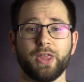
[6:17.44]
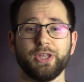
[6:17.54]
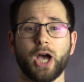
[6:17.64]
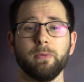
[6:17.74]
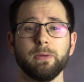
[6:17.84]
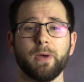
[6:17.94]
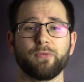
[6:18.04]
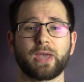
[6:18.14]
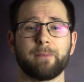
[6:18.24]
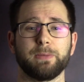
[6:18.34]
The army
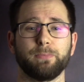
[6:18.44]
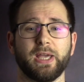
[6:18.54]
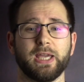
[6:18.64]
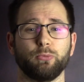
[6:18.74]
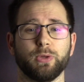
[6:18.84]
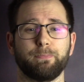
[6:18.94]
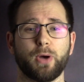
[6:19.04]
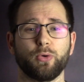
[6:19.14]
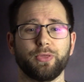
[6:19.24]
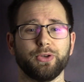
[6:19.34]
above can be played with
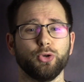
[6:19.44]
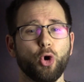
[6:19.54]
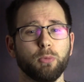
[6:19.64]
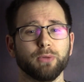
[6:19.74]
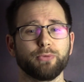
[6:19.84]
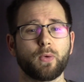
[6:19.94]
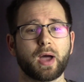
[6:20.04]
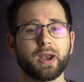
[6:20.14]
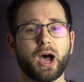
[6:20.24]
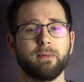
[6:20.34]
both the normal
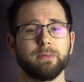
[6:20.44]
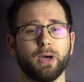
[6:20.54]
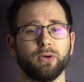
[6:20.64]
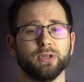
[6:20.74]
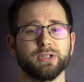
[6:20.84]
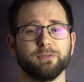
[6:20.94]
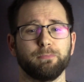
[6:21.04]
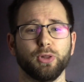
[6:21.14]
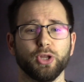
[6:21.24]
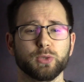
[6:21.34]
Rohan army bonus,
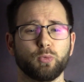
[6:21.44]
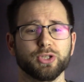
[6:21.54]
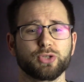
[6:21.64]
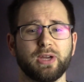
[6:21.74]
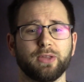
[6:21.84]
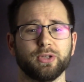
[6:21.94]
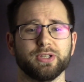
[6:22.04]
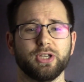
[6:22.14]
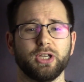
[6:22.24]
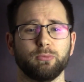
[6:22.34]
+1 strength on a
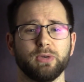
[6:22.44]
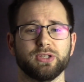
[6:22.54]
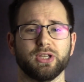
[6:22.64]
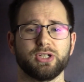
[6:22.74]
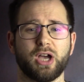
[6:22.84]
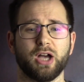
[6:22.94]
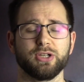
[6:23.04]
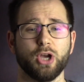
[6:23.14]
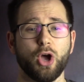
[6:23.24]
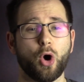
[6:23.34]
turn in which they
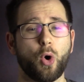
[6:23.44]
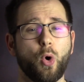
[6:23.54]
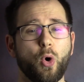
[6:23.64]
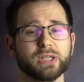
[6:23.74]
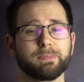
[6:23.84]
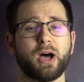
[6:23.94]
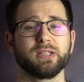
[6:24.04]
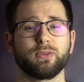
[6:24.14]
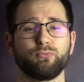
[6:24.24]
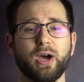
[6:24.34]
charge, or as
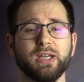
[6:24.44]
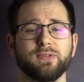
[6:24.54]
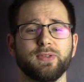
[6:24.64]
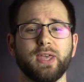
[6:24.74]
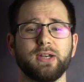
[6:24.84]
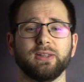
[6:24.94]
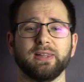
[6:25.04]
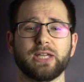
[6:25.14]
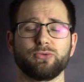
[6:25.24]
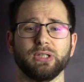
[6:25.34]
part of the Riders of Theoden
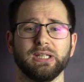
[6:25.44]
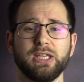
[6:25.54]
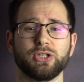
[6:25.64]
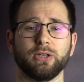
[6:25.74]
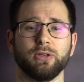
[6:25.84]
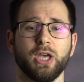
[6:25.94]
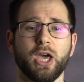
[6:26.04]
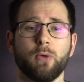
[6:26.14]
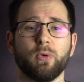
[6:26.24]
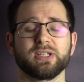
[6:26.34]
Legendary Legion,
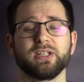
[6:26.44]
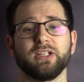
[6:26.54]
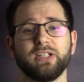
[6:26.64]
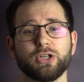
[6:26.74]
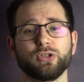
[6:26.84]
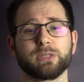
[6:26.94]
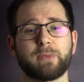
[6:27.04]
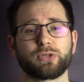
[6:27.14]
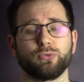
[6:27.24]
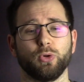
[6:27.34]
which is an additional
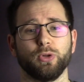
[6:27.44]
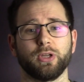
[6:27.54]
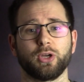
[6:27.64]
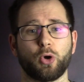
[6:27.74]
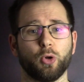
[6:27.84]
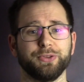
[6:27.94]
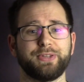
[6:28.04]
special rule called